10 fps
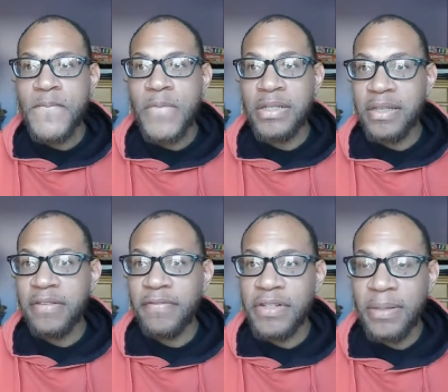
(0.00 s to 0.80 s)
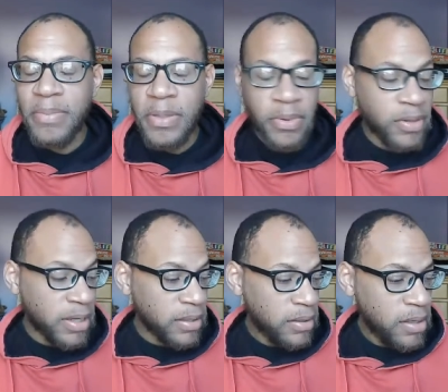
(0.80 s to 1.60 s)
Because again, for some people,
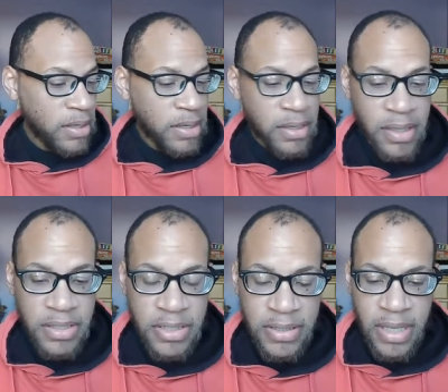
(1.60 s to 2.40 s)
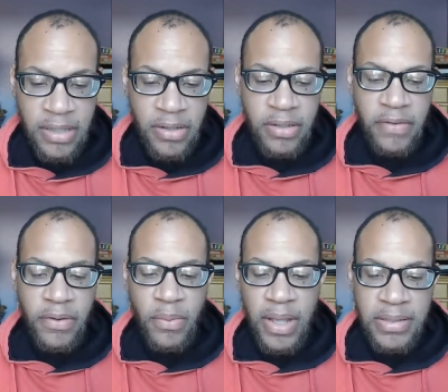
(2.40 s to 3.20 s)
like she said, there are
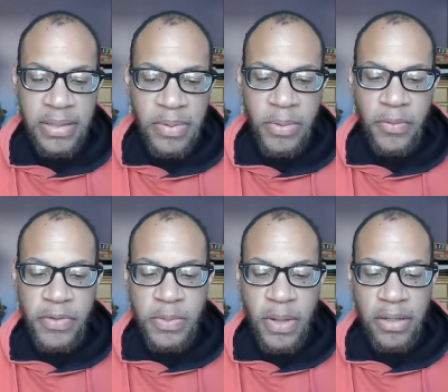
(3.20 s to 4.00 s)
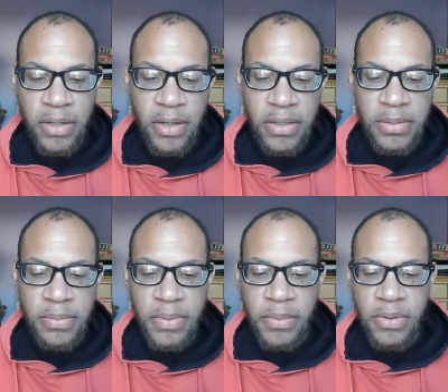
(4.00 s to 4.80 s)
different ways that people respond to hurt.
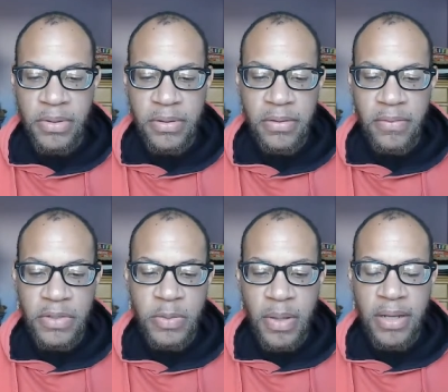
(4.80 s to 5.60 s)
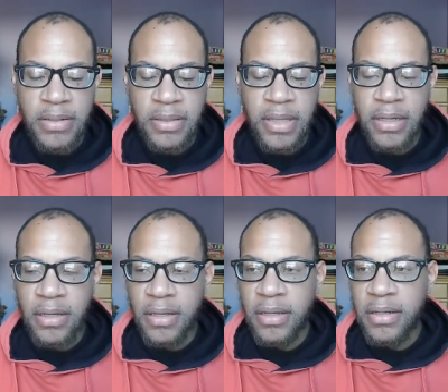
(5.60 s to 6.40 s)
People respond to like
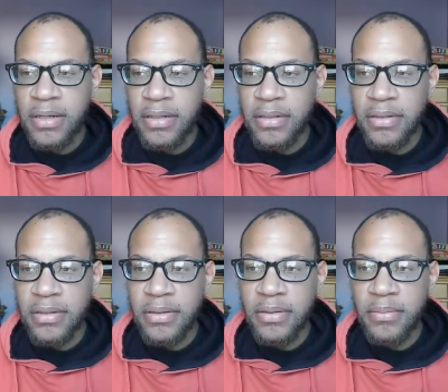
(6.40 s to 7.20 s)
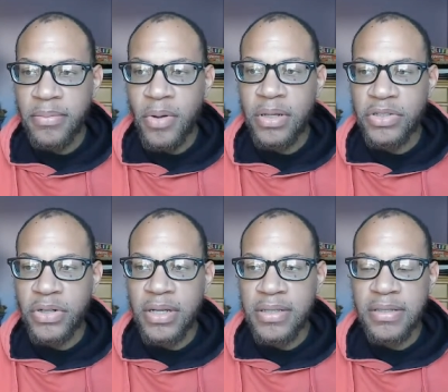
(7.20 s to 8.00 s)
broken
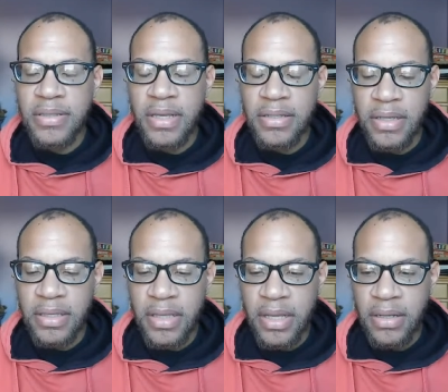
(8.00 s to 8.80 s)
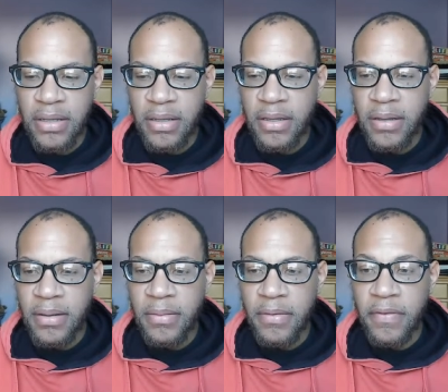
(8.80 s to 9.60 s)
trust and things like that.
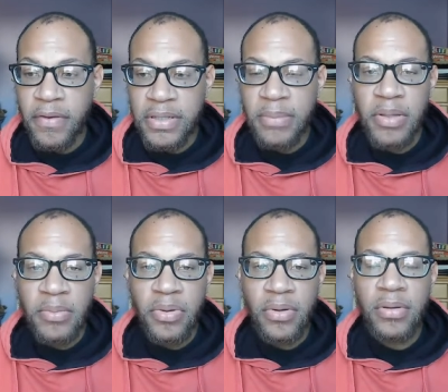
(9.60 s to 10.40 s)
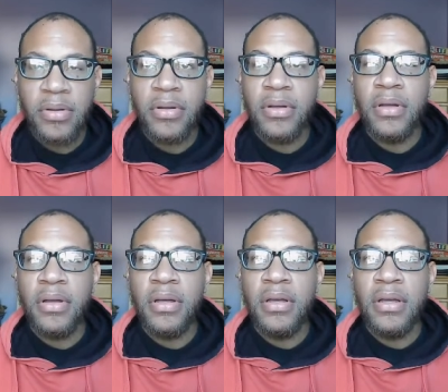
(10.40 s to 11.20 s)
For some people,
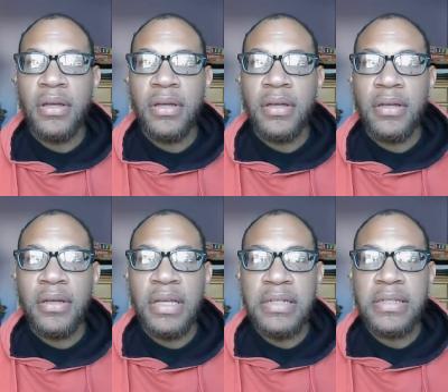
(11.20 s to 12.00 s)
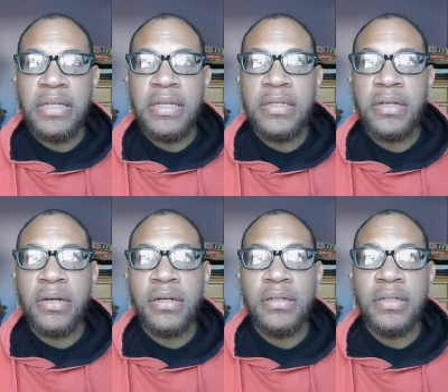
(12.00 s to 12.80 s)
it's
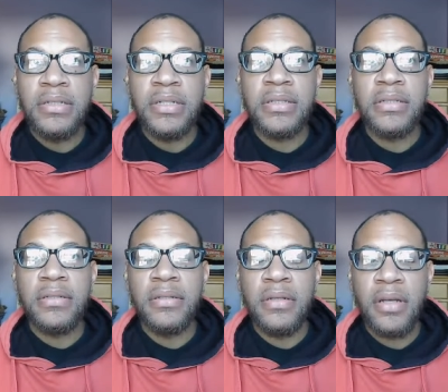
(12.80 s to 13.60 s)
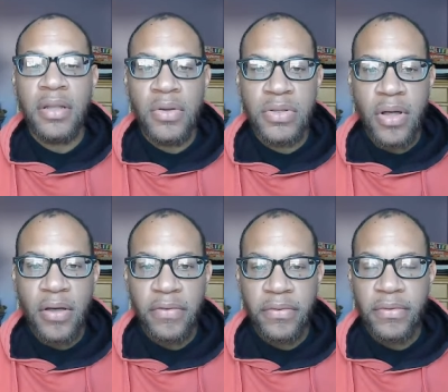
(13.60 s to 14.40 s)
easier to just close off,